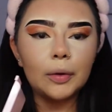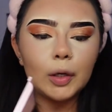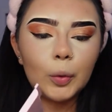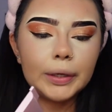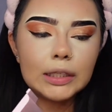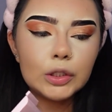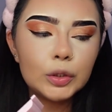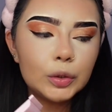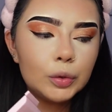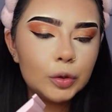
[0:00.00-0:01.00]
going
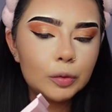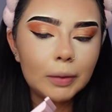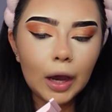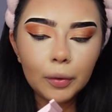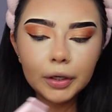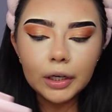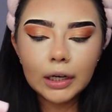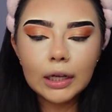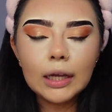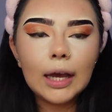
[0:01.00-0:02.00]
to do powder.
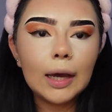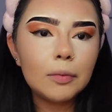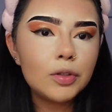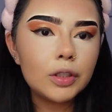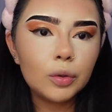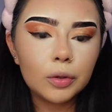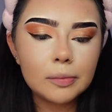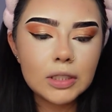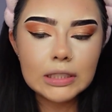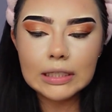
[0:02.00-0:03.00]
I'm using Laura
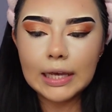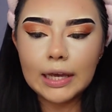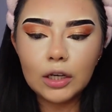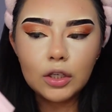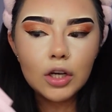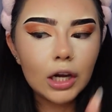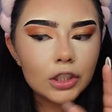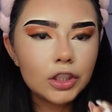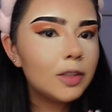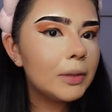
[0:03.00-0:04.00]
Mercier, not
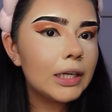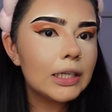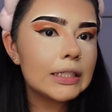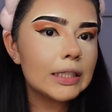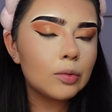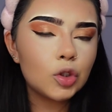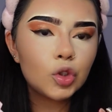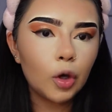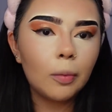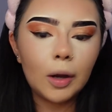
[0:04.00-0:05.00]
just because it was
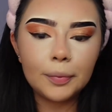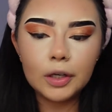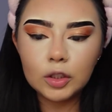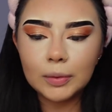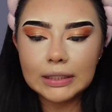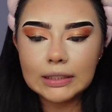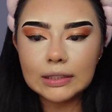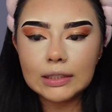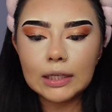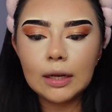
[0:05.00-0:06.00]
so popular
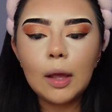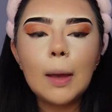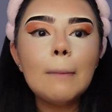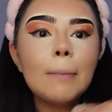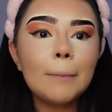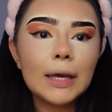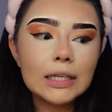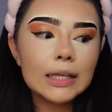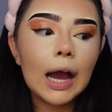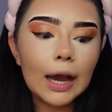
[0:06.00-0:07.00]
2016, but
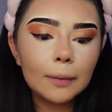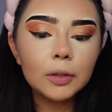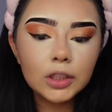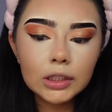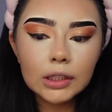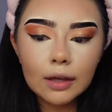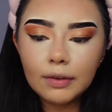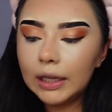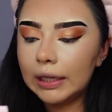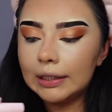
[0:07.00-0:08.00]
because I personally love
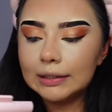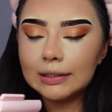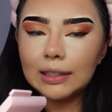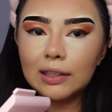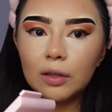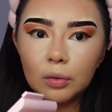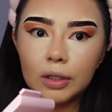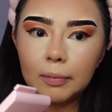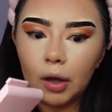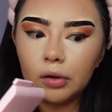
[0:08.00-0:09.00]
it and it's like the only
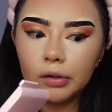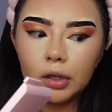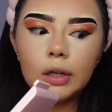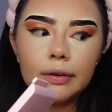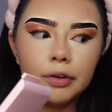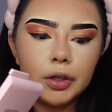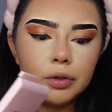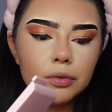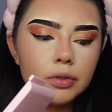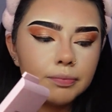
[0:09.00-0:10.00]
powder that I'll ever use.